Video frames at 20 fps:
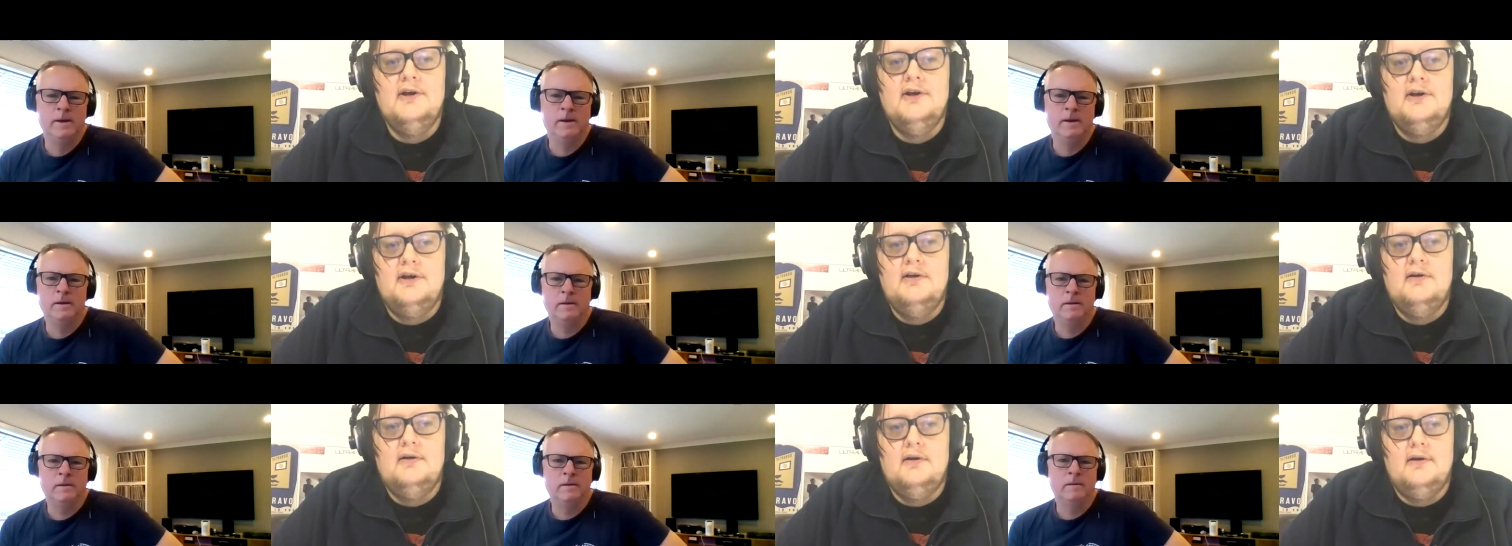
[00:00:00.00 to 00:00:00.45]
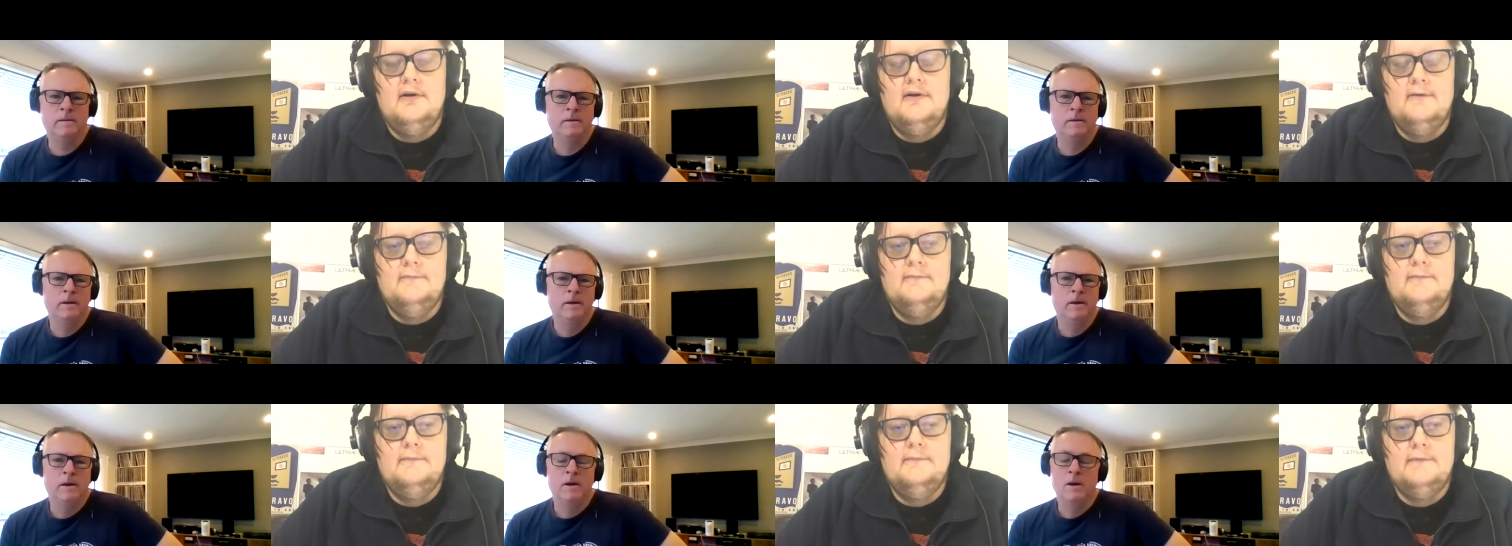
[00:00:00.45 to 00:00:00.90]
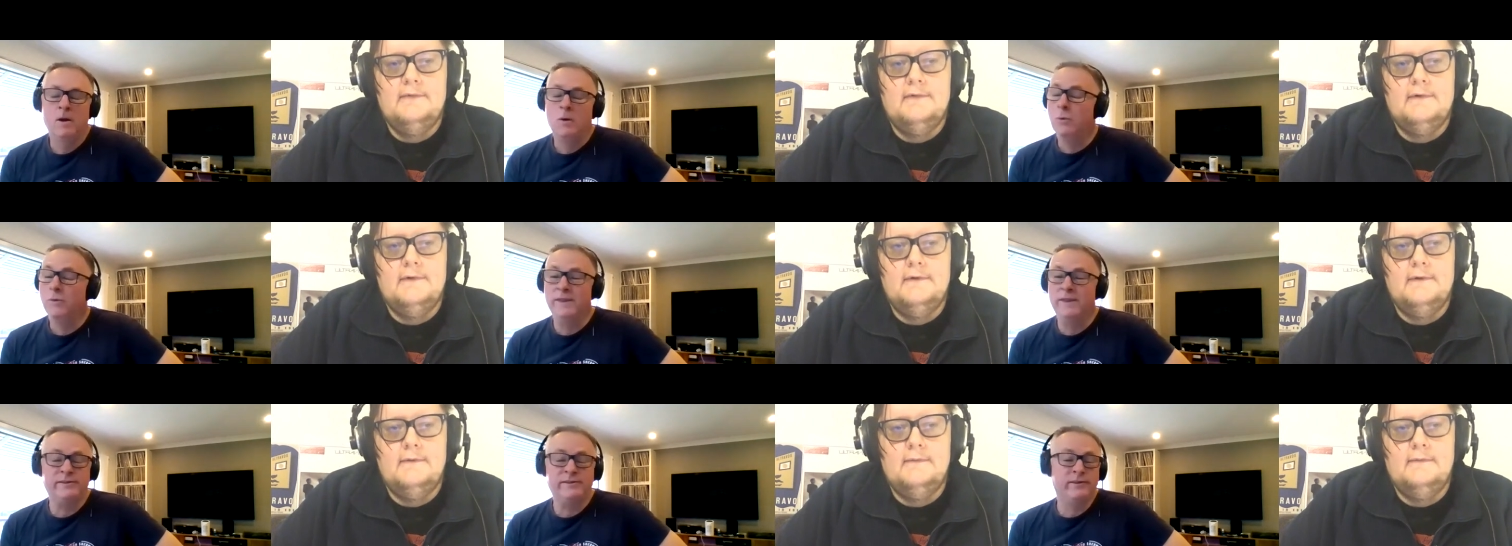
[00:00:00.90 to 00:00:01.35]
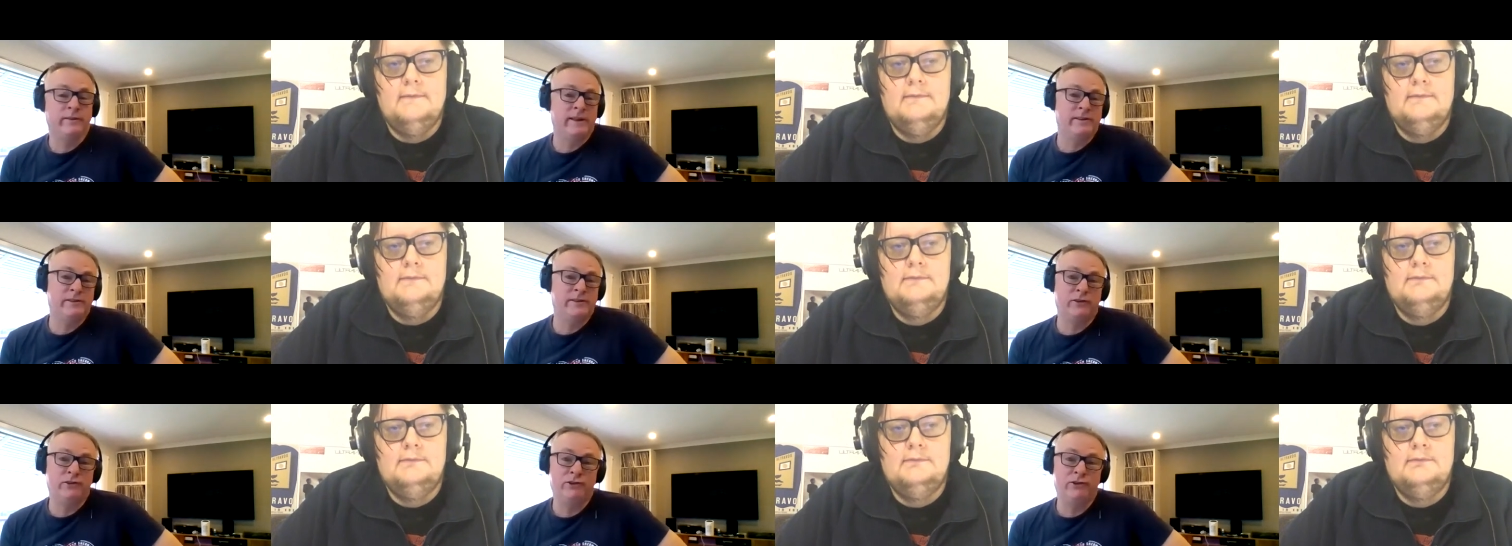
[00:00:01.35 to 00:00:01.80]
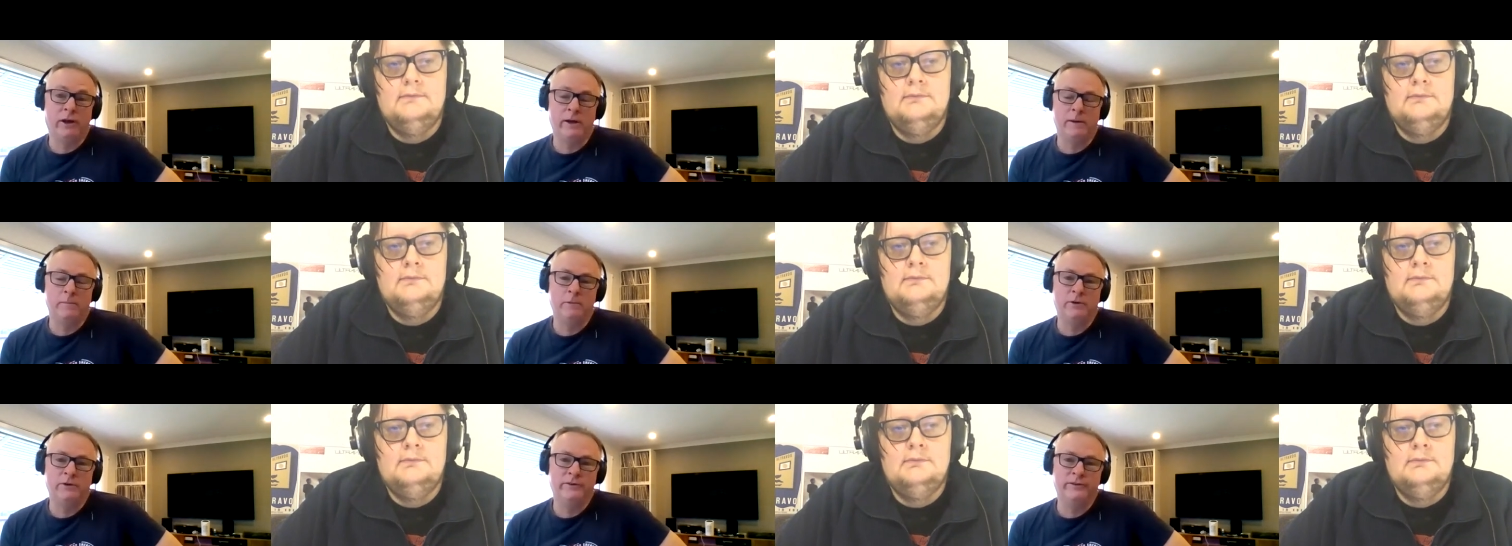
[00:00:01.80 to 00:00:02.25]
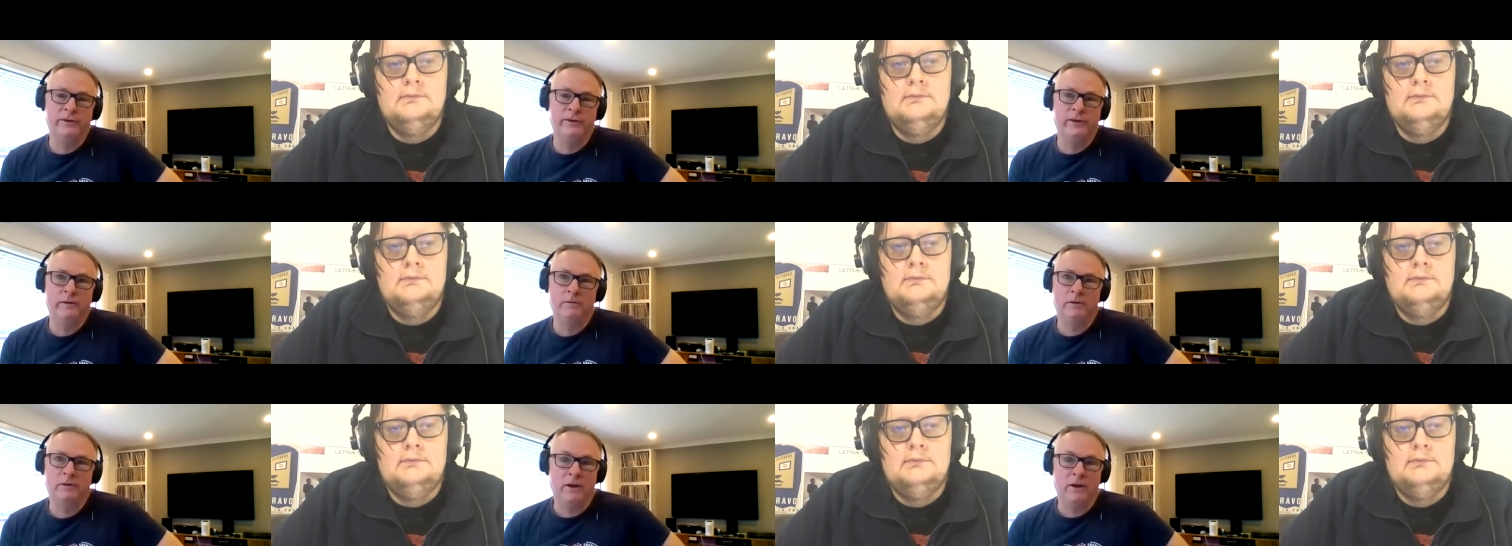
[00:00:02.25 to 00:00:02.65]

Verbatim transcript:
Speaker 1: Yeah. Um, well, that's a, that's a shame because